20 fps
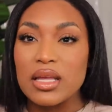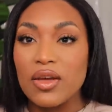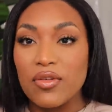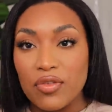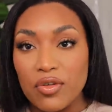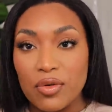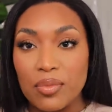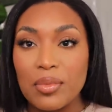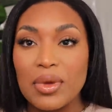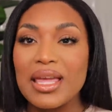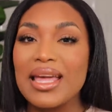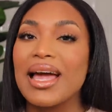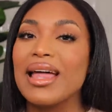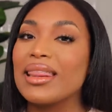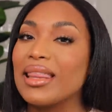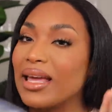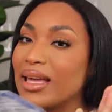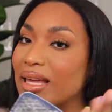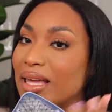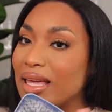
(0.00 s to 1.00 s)
Like for me, I
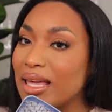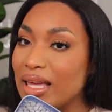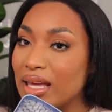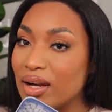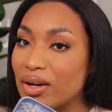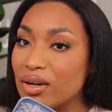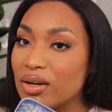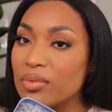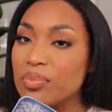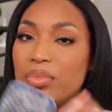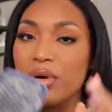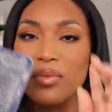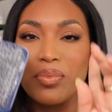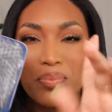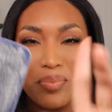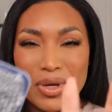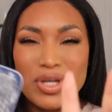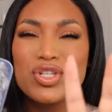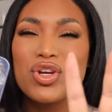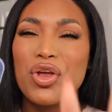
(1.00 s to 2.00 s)
like here,
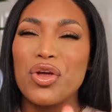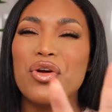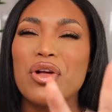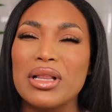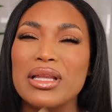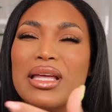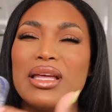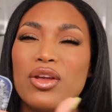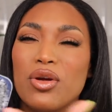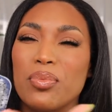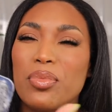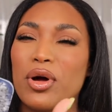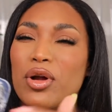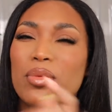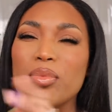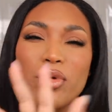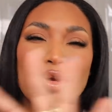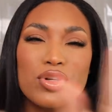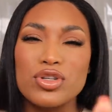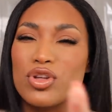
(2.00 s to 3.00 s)
but make sure you clean your
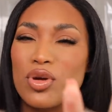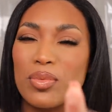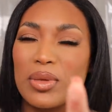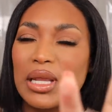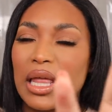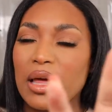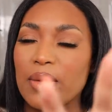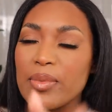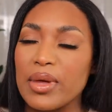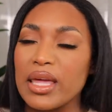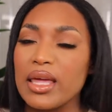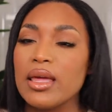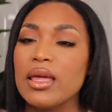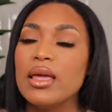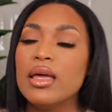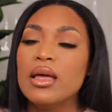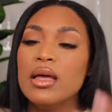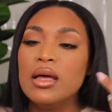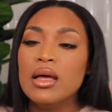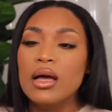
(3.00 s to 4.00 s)
powder brush. Don't be like me.